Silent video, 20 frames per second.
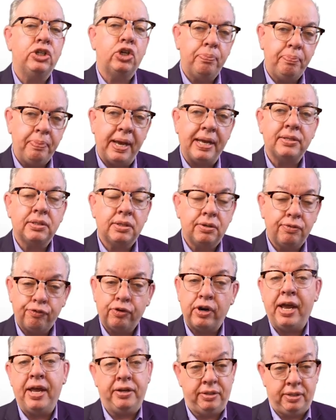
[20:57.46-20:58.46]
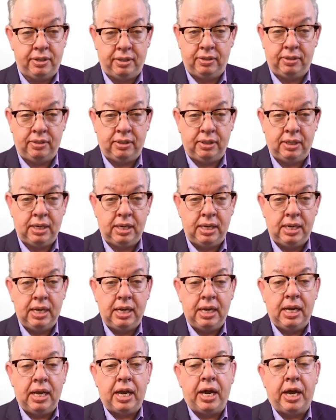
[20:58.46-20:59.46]
best friend.
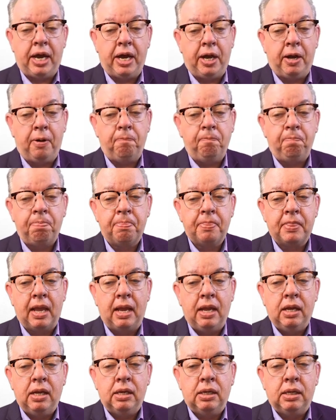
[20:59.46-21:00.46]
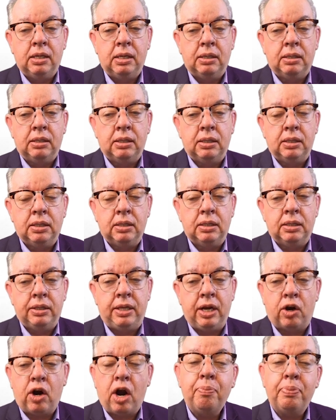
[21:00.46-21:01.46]

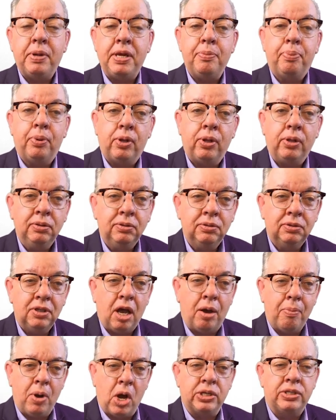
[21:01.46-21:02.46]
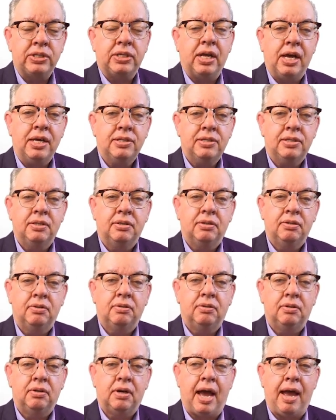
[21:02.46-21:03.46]
There are people amongst us,
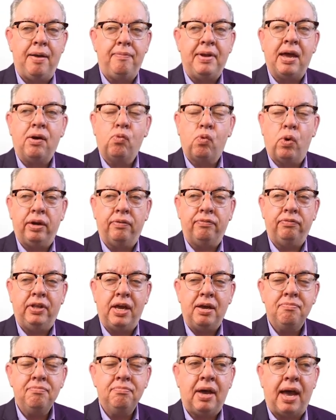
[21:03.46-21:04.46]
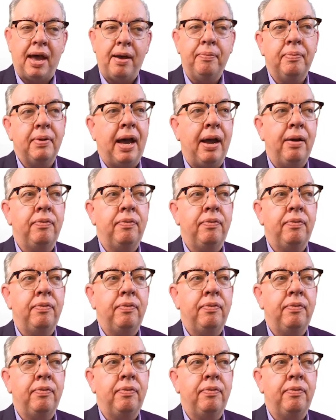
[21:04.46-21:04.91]
I'm not one of them. I